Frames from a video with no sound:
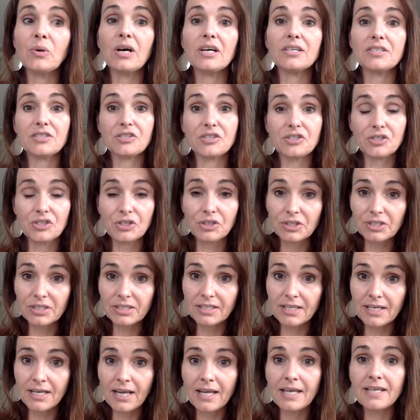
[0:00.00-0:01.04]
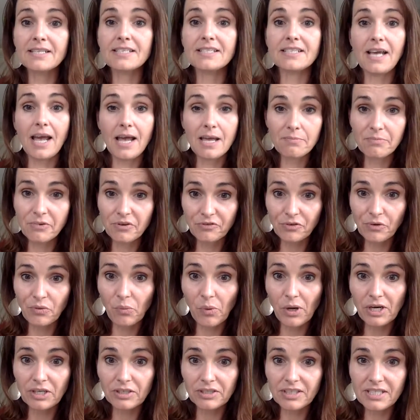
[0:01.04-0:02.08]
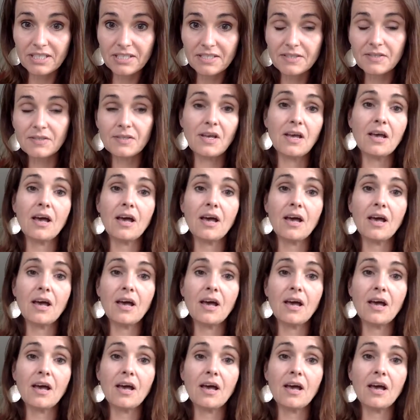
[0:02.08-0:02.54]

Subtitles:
a certain type of awareness,